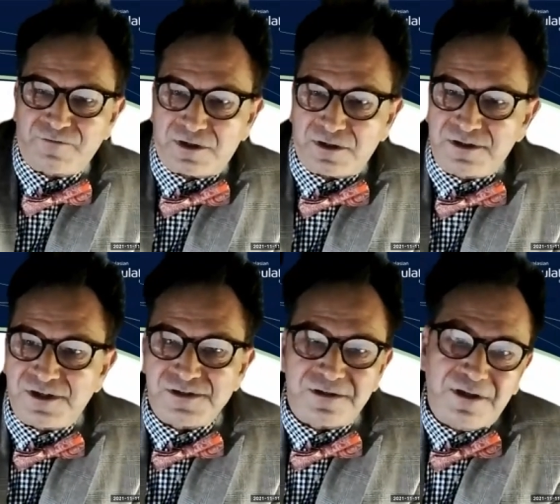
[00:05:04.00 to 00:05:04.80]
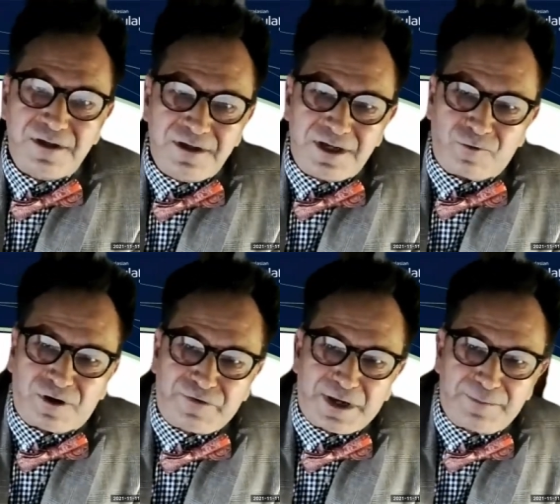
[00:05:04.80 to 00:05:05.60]
volunteers, and
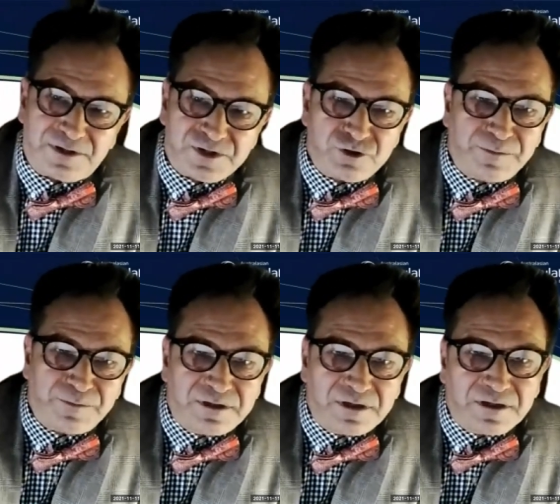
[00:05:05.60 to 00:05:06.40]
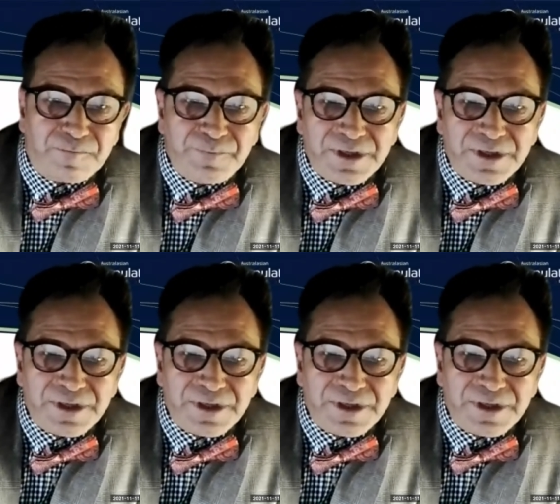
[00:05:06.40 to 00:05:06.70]
what a fabulous job you did.